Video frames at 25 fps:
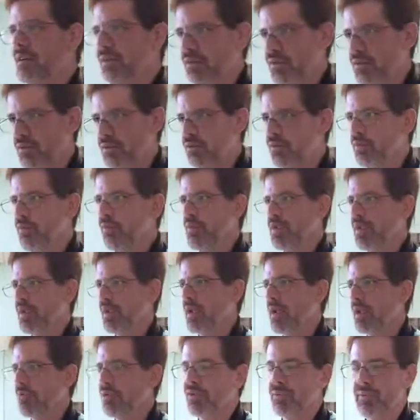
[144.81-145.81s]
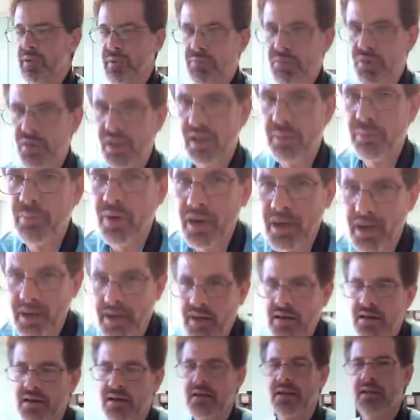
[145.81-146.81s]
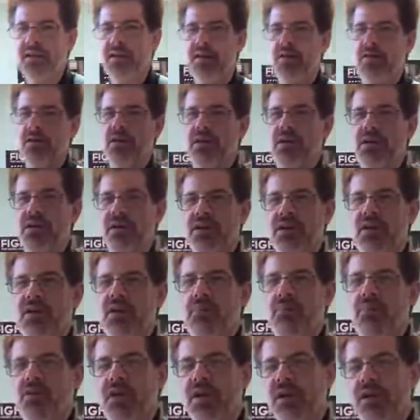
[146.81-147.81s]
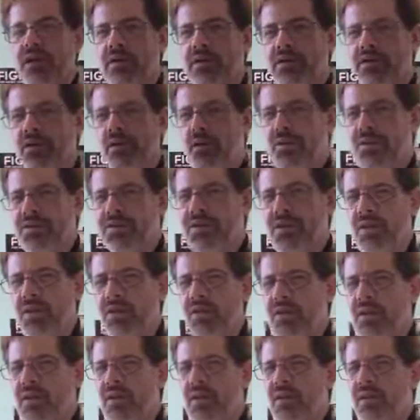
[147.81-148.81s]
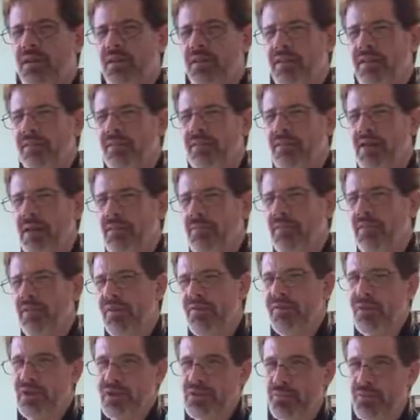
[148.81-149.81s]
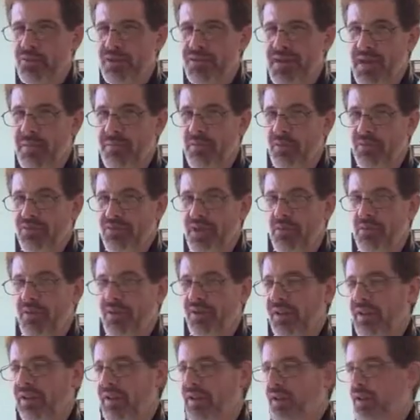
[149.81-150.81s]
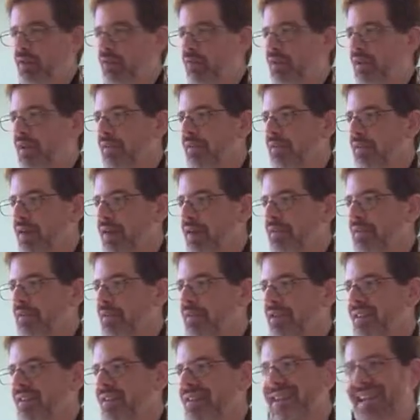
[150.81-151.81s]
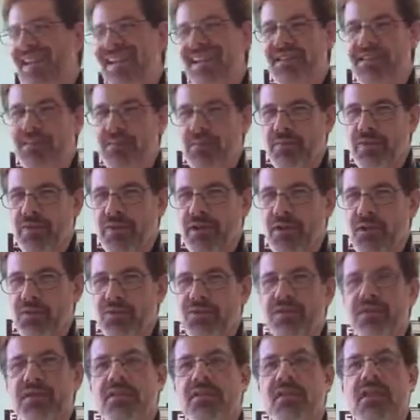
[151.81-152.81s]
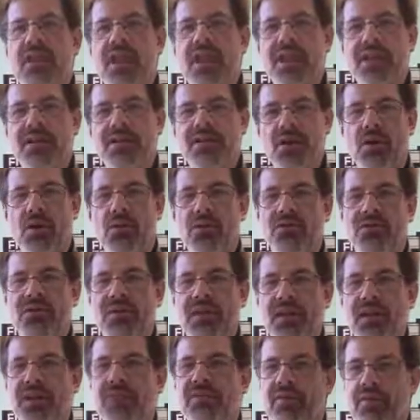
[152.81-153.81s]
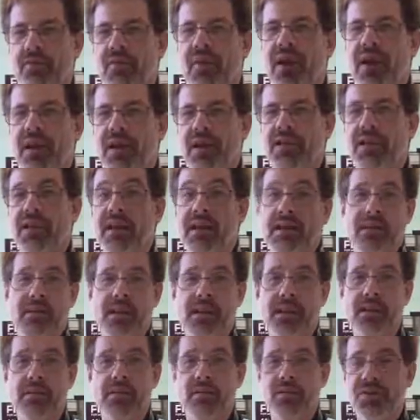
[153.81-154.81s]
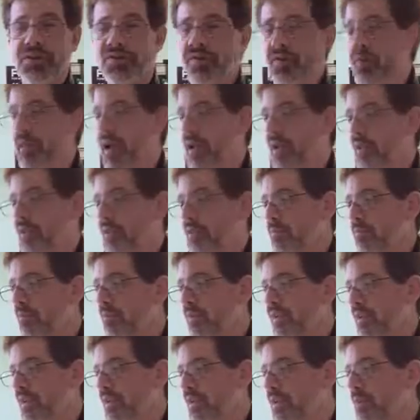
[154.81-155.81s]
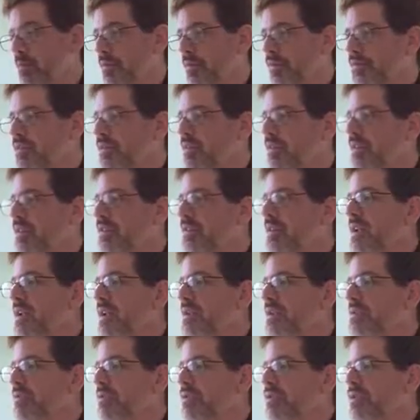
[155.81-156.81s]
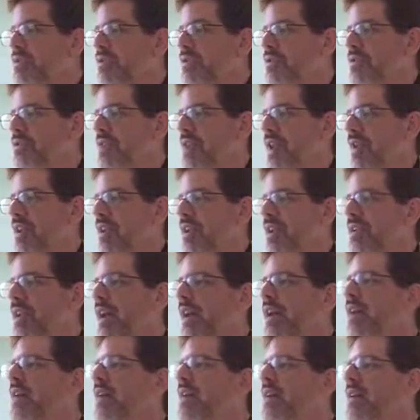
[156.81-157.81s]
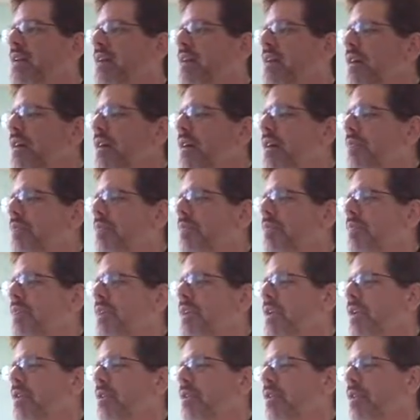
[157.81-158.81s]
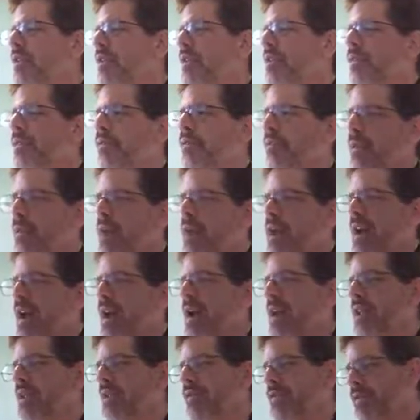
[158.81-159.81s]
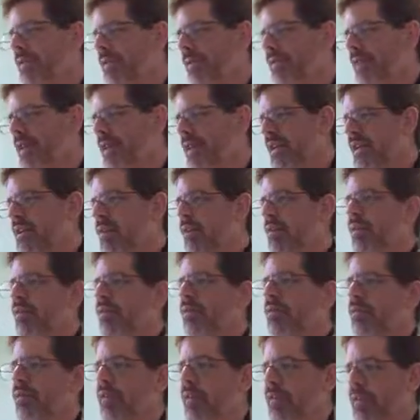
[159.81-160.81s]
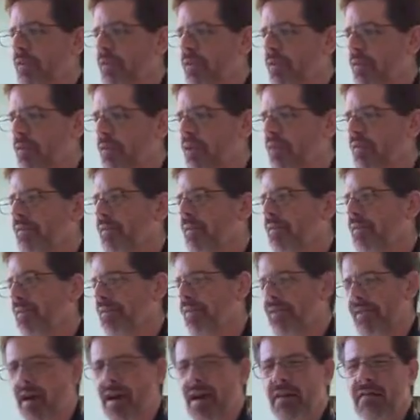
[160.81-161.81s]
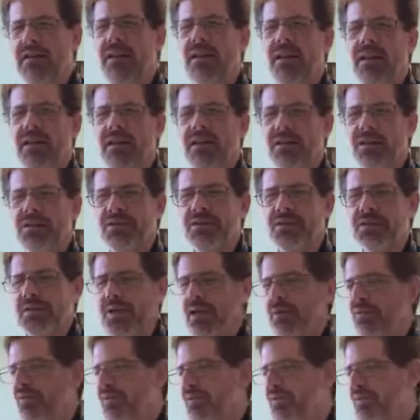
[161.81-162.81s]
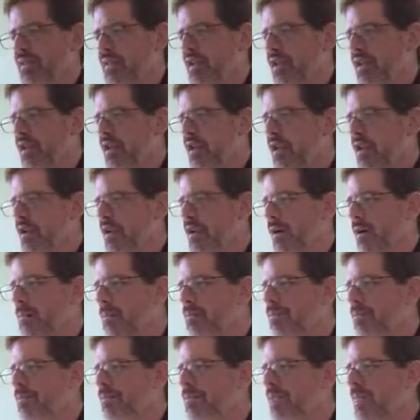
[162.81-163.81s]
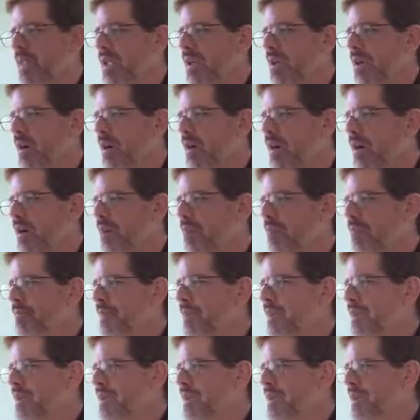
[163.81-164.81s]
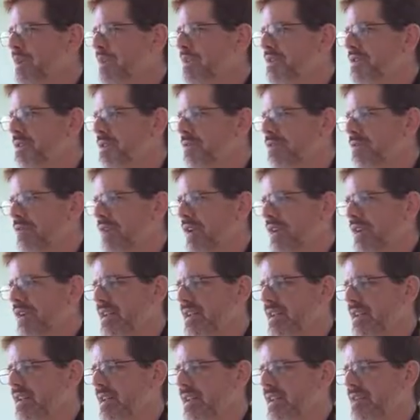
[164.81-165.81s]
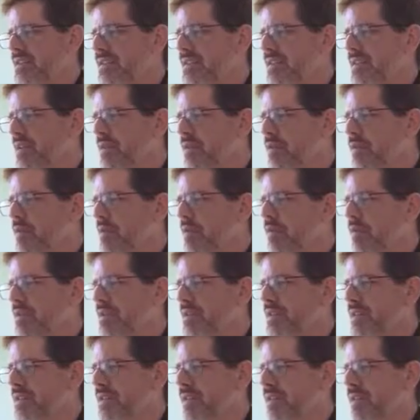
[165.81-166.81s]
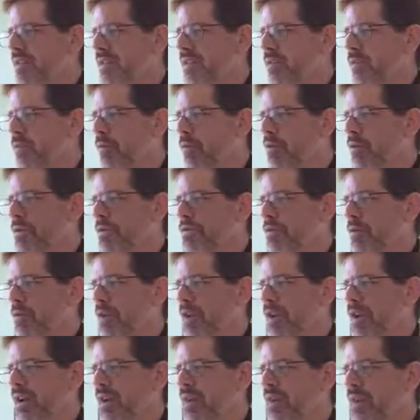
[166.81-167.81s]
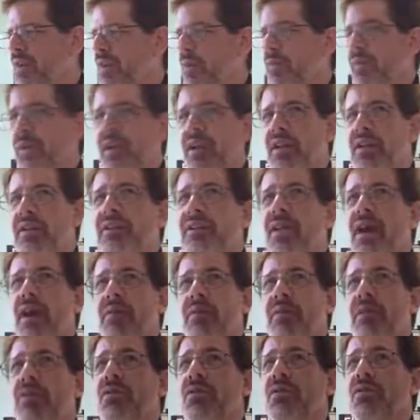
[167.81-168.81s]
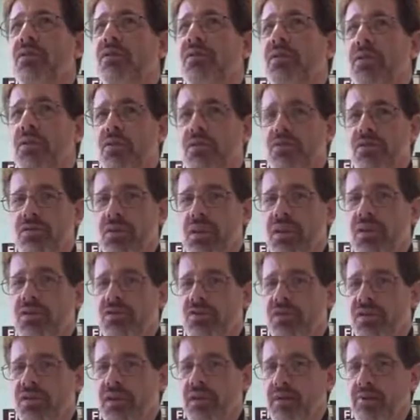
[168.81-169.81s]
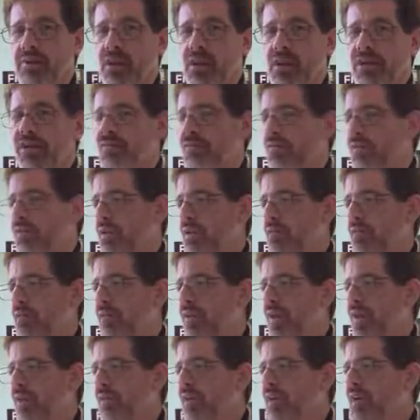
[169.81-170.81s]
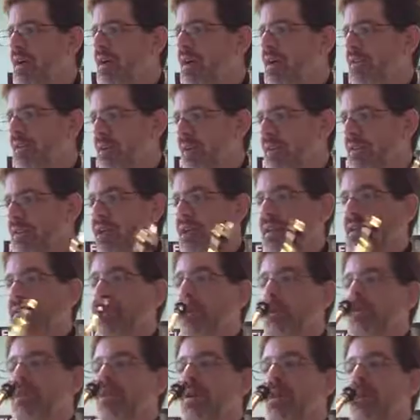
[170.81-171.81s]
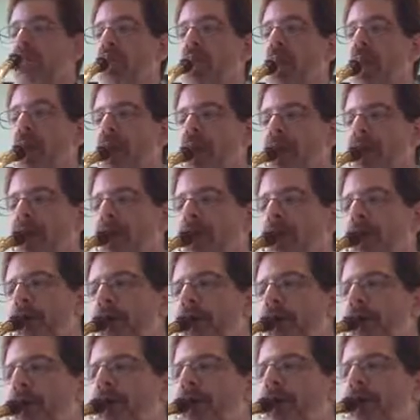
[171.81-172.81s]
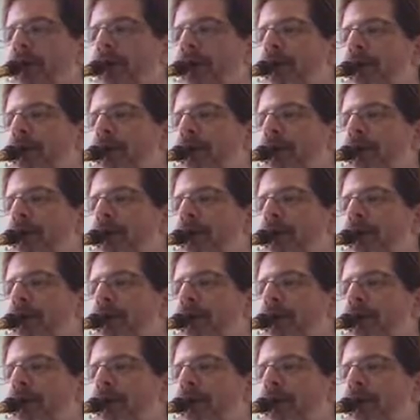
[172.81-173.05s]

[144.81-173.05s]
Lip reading: to be able to be played by a younger player, of course. So the flexible tempos aren't really there. What they've done is they've extended some of the notes as almost like a fermata. They didn't put the fermata in, but they almost extended some of those notes kind of like that. Going from 49 into 50, going from 54 into 55. There's examples of that you're going to hear. In terms of technique, like I said, you may want to take 54 and just work it a little bit at a time. Do the focus your energy thing. Practice rule number 5. Take like the first note. You